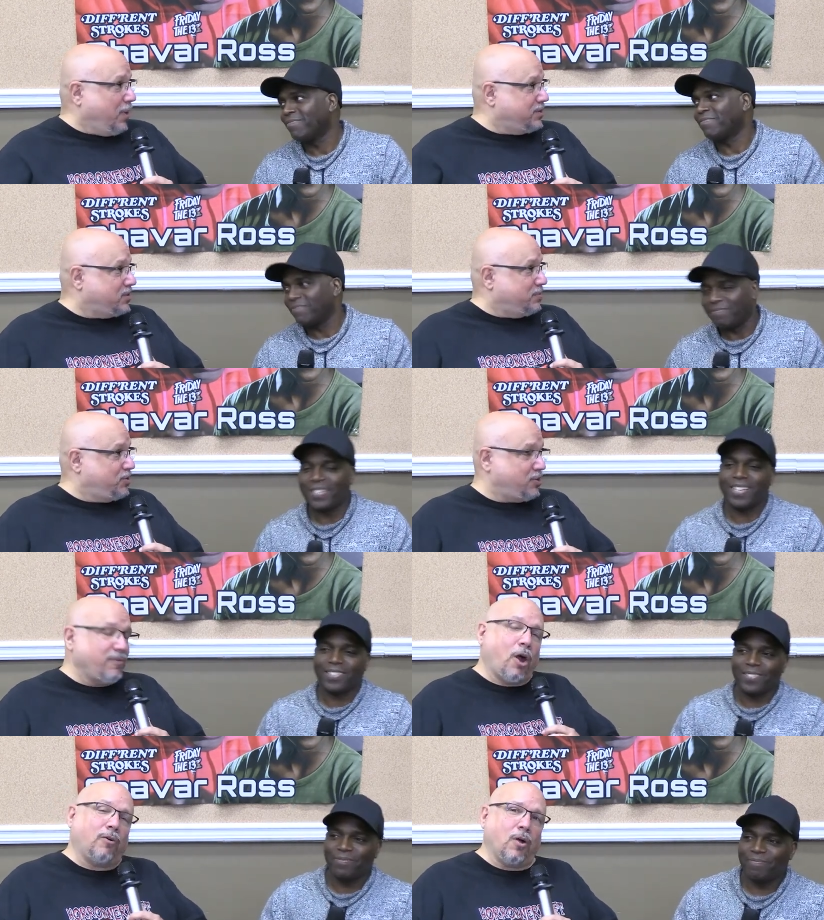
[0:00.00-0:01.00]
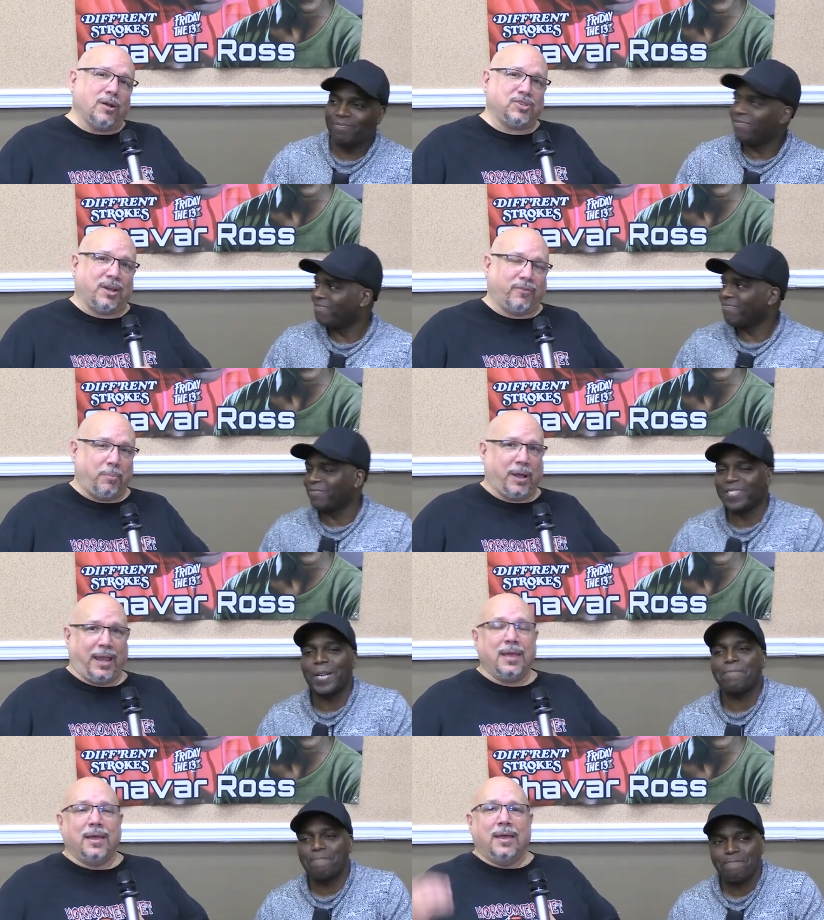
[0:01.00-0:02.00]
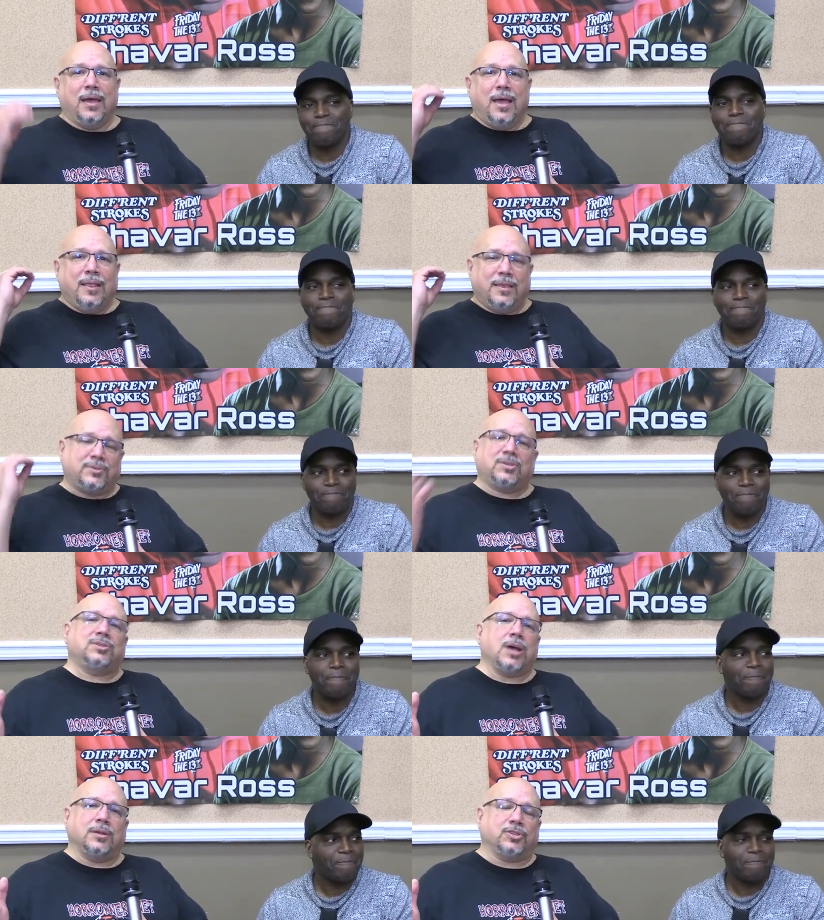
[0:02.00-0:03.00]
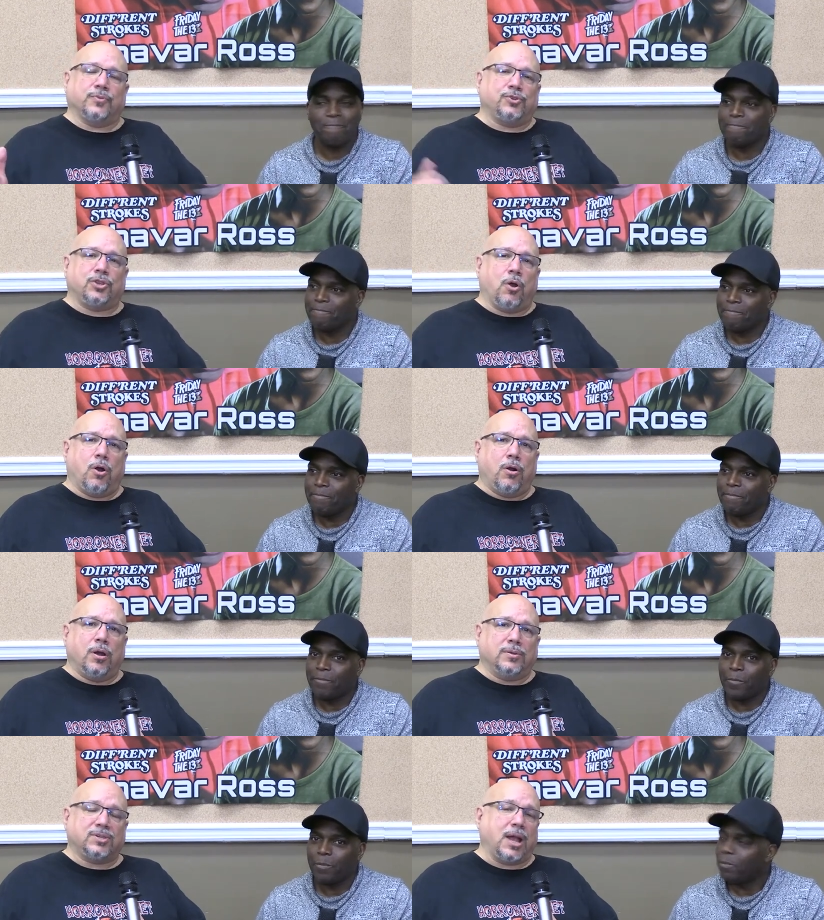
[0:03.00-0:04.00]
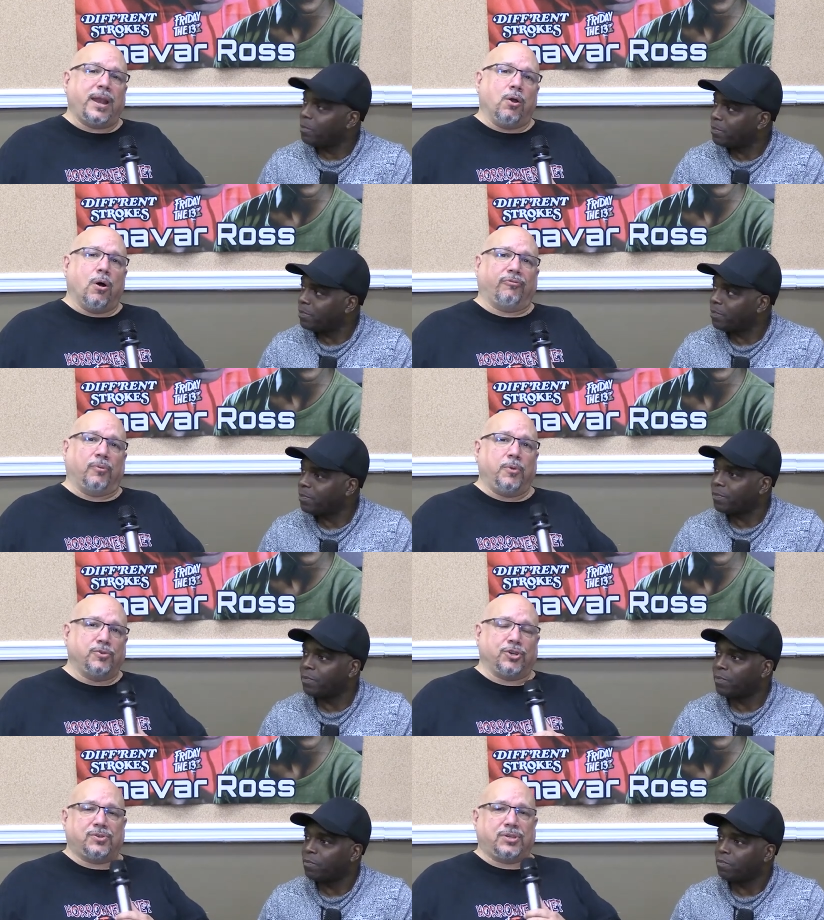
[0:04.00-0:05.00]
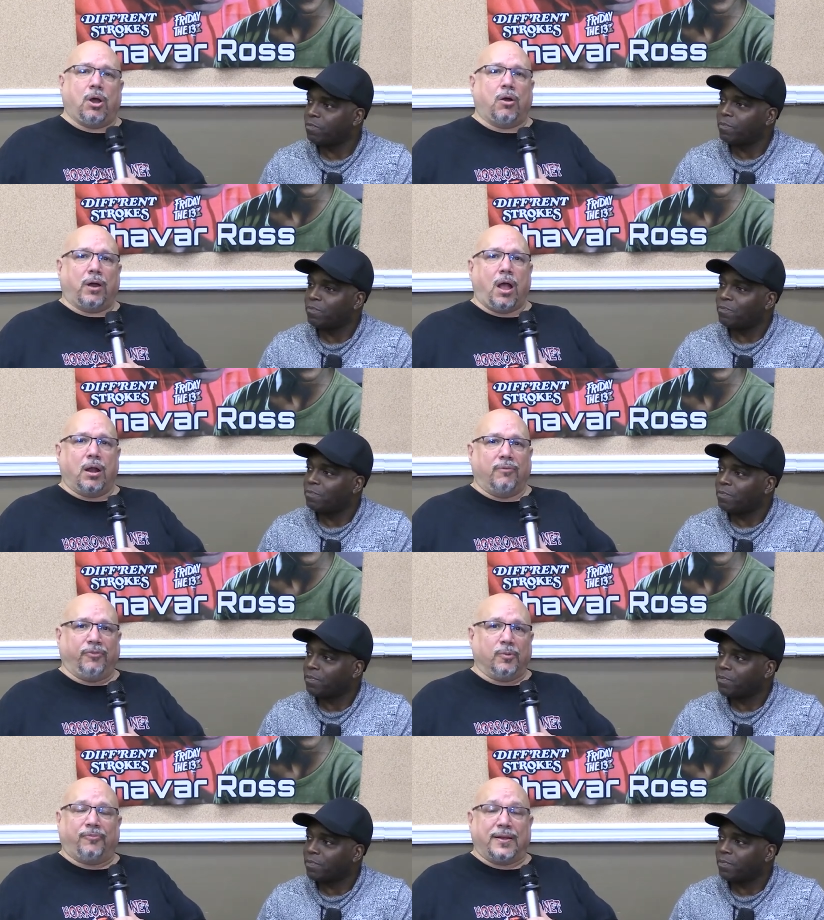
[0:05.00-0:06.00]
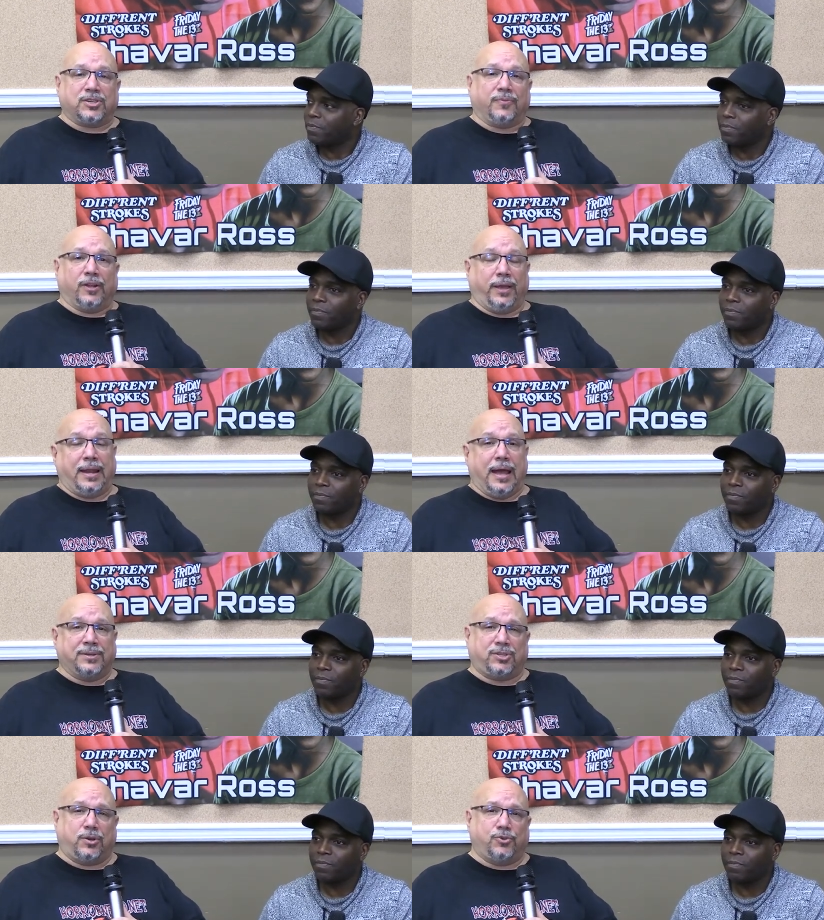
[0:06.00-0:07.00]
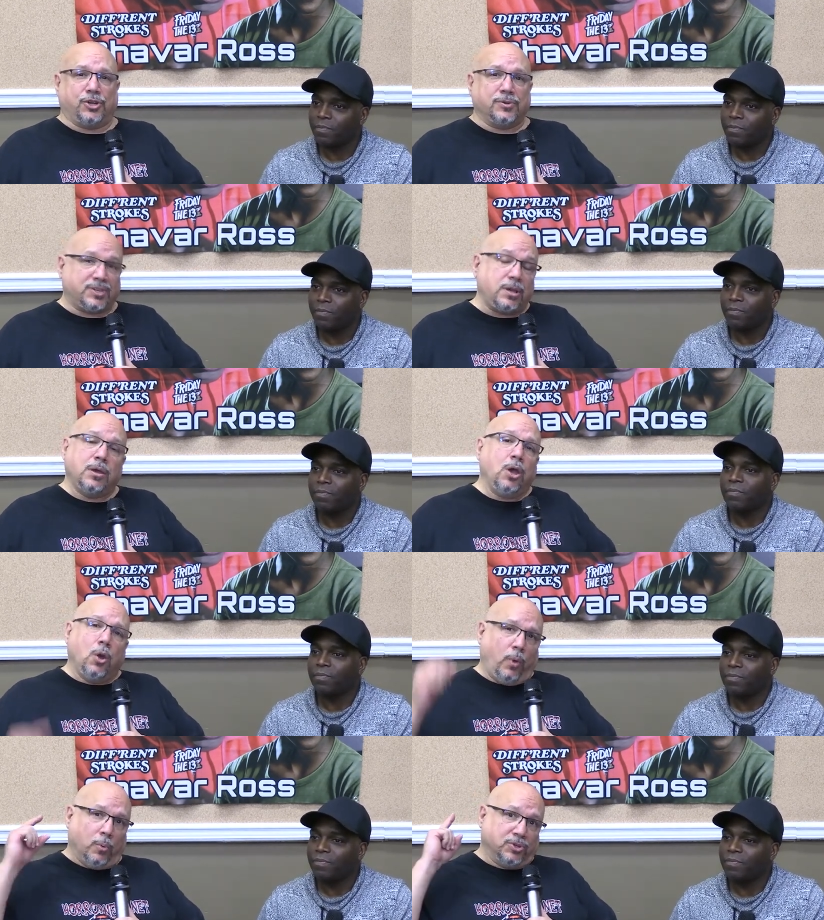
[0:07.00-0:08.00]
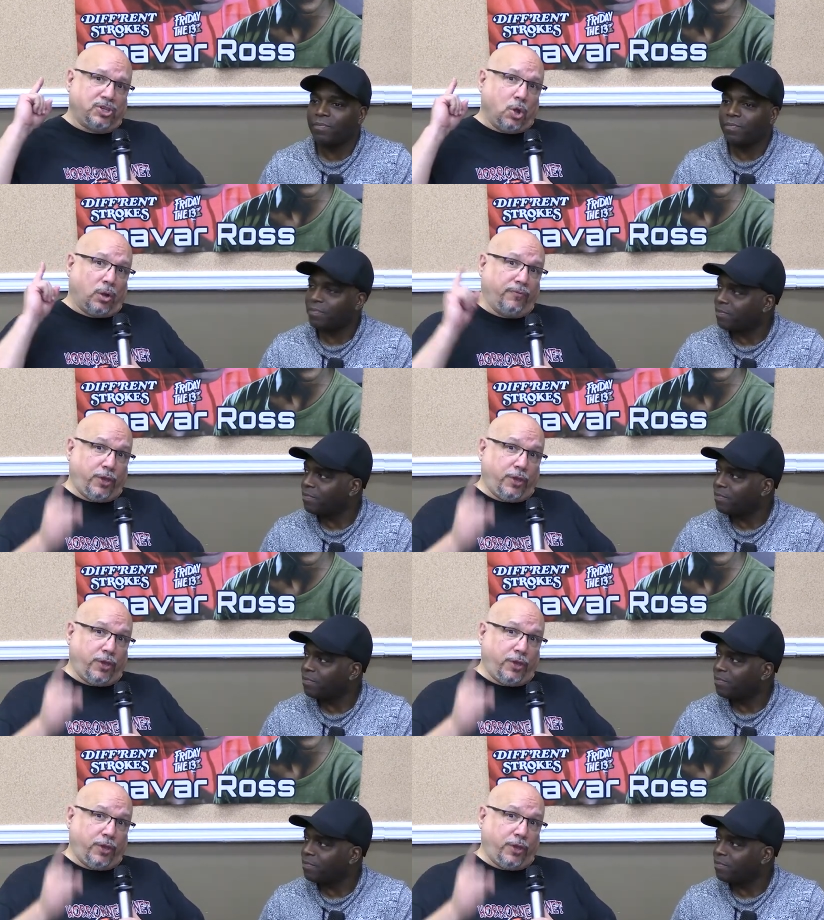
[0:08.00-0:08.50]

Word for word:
Speaker 1: wisdom. Shavar Ross, everybody. This is Todd Strucci, the Horror Nerd, signing off from New Jersey Horror Con and Film Festival in Edison, New Jersey. We will see all of